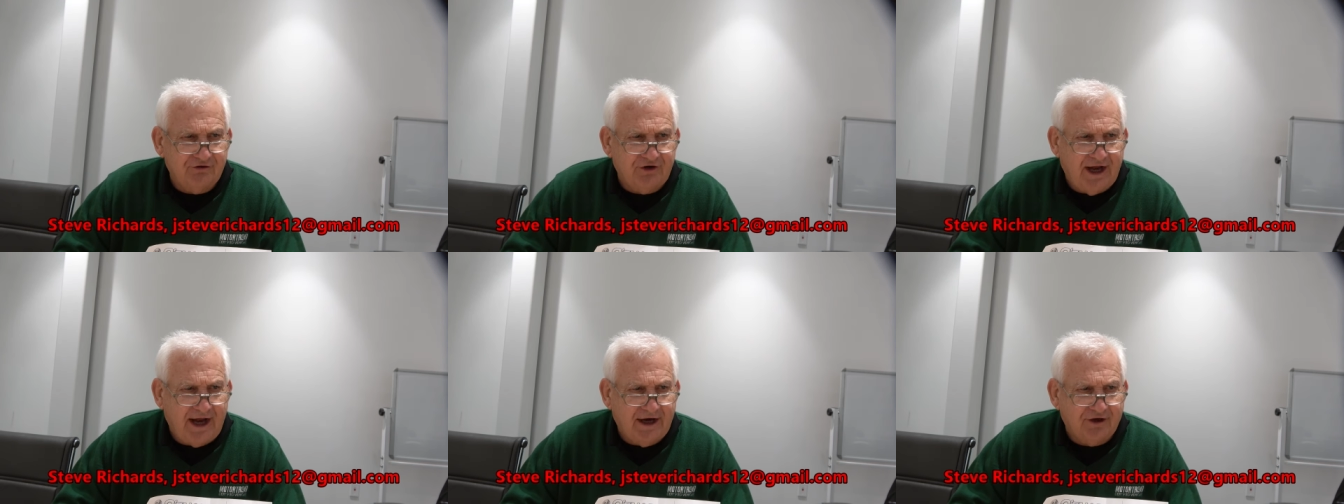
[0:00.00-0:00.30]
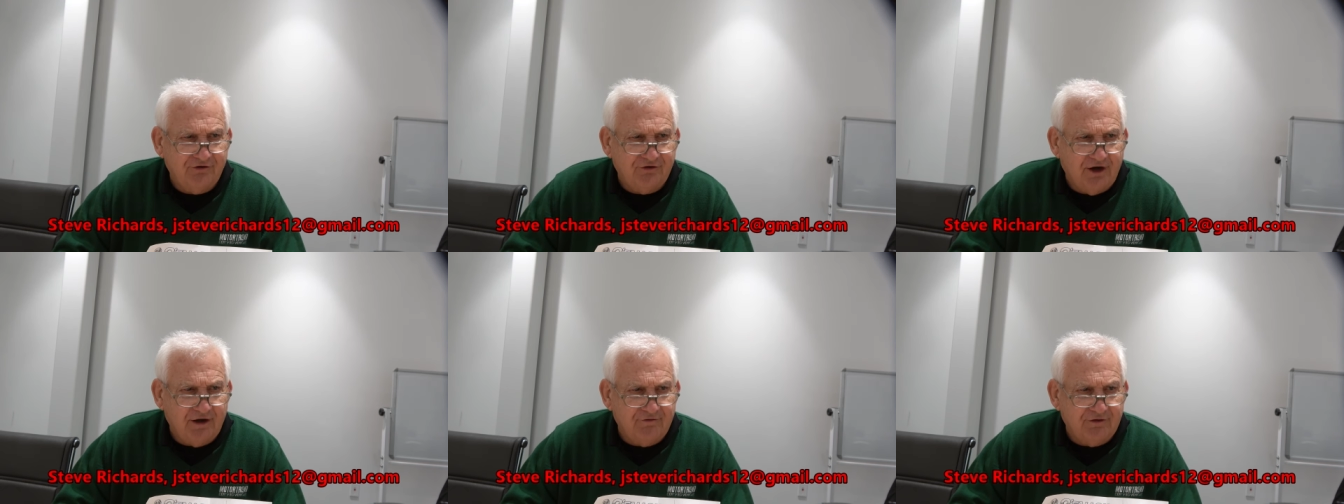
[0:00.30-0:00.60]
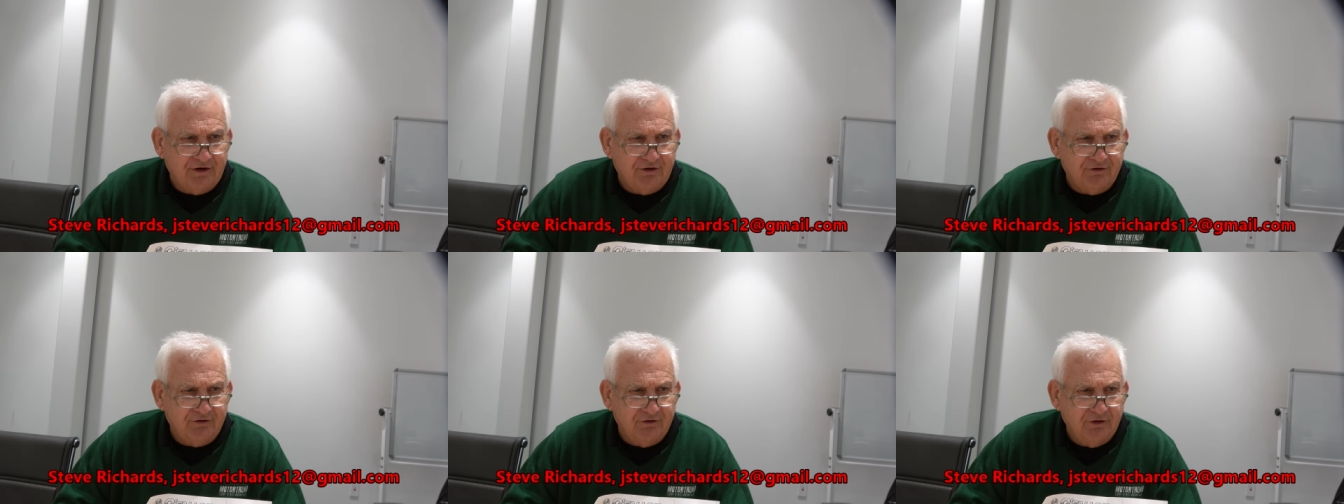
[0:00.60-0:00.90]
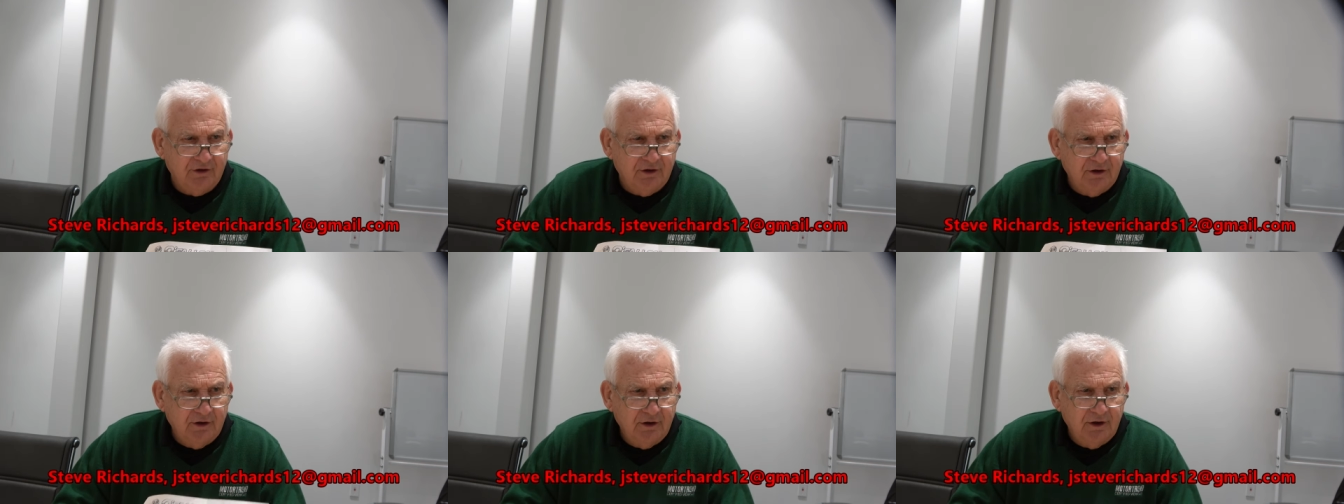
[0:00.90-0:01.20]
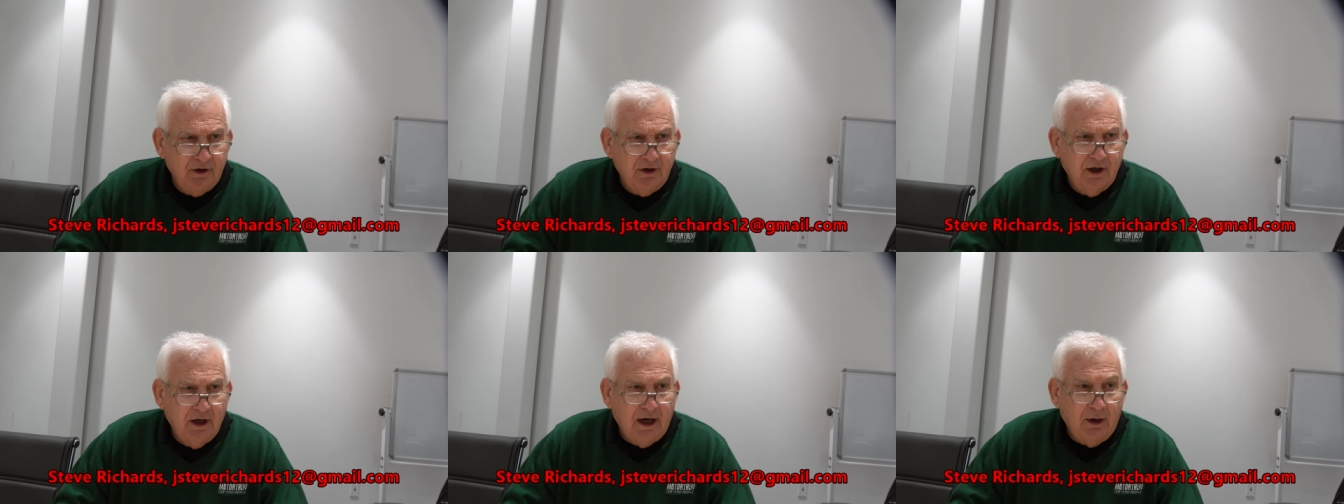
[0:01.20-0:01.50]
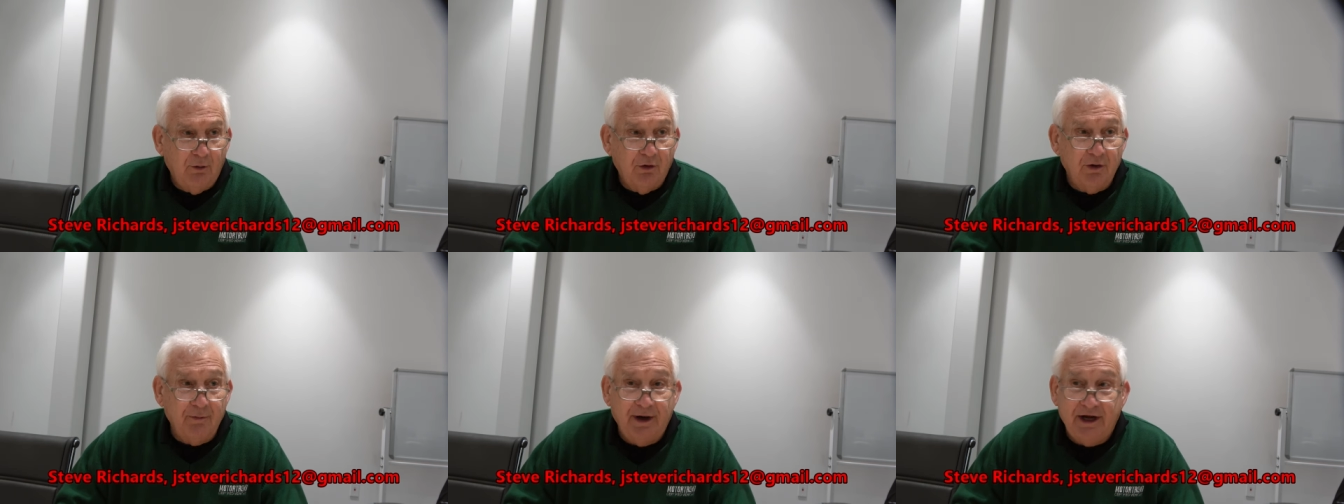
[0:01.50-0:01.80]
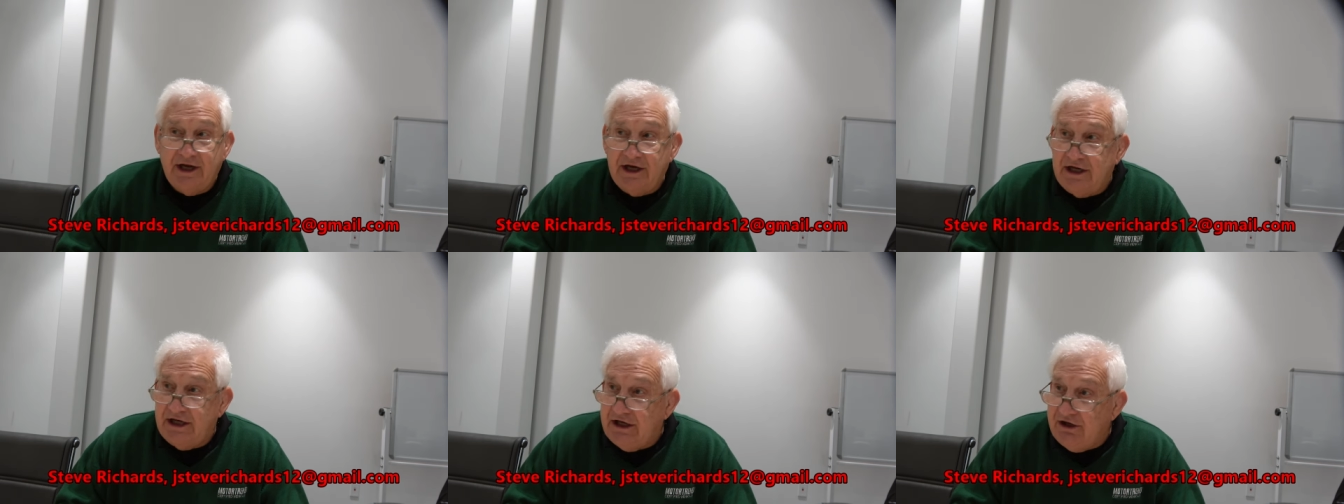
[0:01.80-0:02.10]
tax savings. I want to
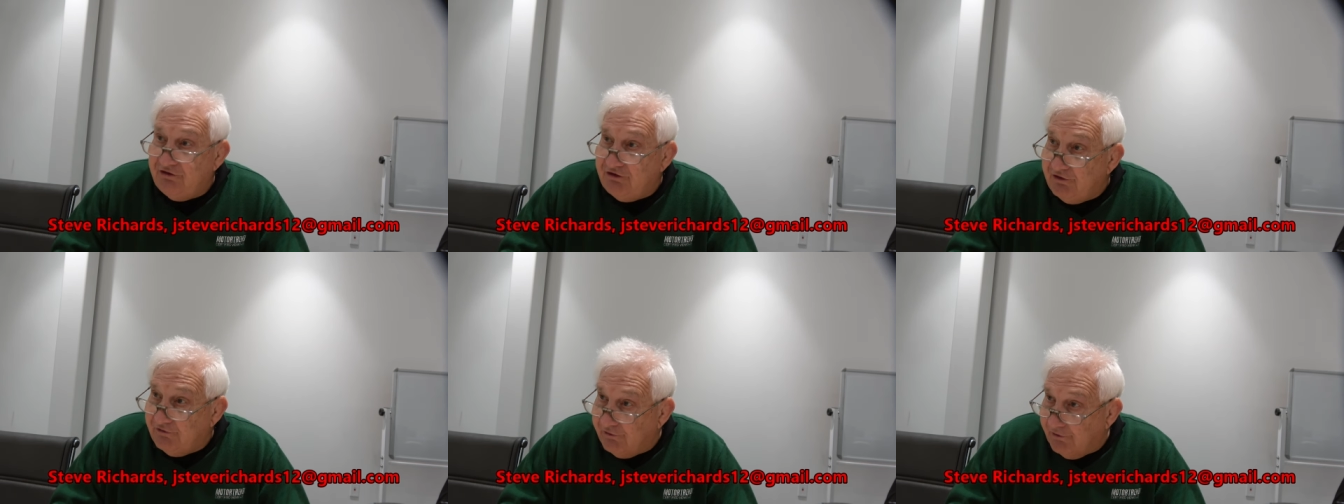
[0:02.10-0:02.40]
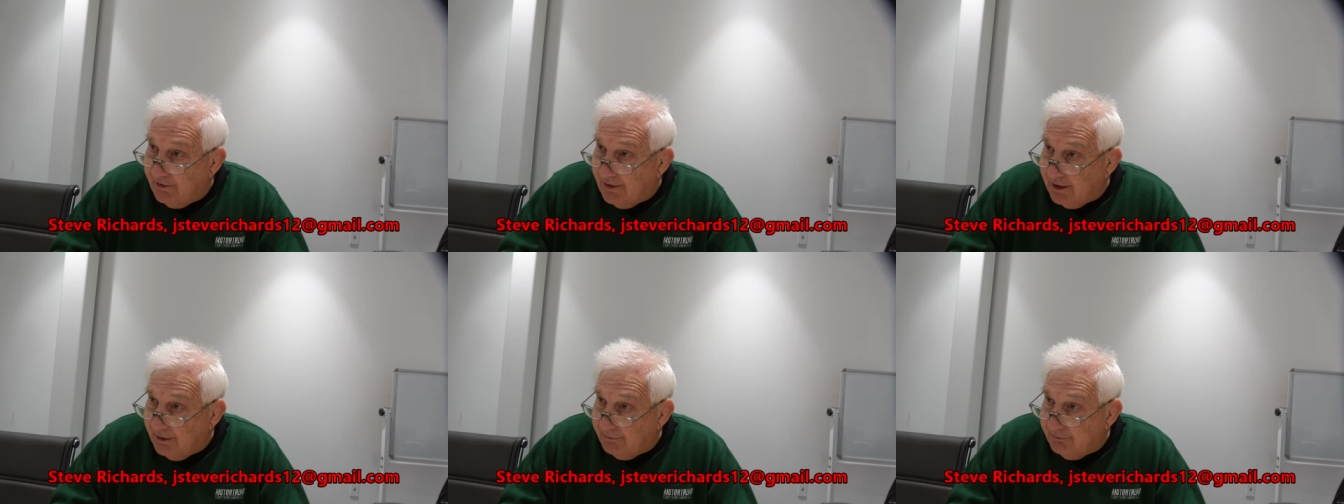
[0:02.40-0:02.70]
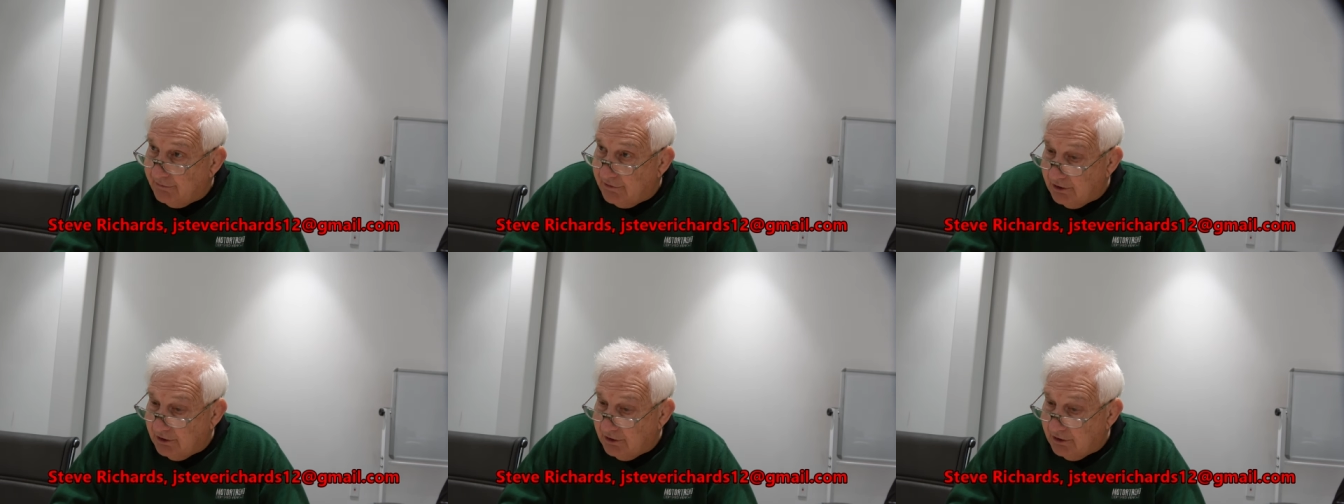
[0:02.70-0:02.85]
make it easy for them.